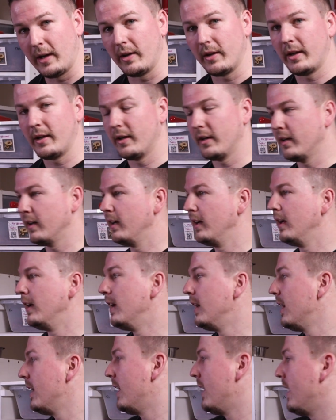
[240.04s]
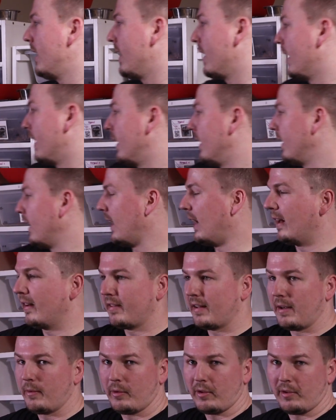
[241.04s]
down here, and as I